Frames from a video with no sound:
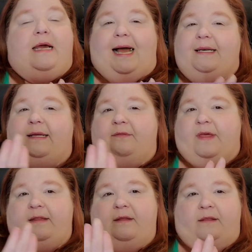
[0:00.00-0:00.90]
I didn't
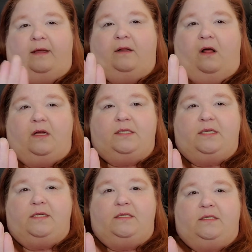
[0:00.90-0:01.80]
think that the
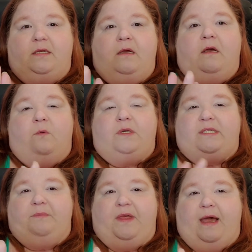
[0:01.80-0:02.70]
glosses was
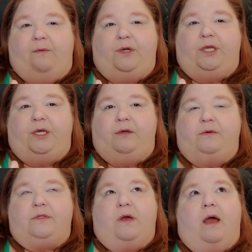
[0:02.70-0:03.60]
something I would use.